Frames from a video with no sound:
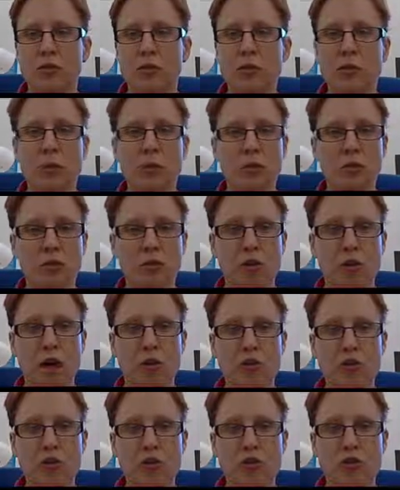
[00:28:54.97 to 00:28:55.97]
the vehicle
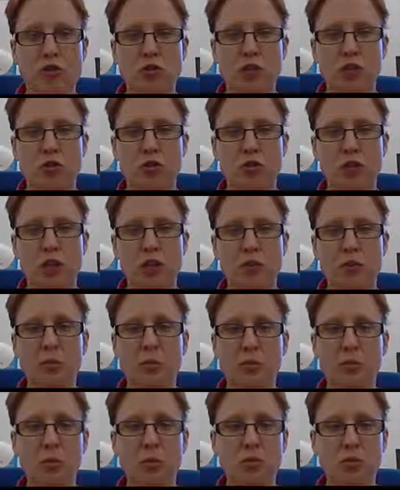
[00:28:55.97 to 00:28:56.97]
requirements
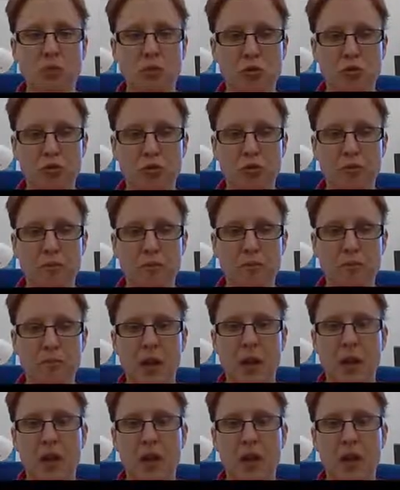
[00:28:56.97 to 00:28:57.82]
associated with moon tourism?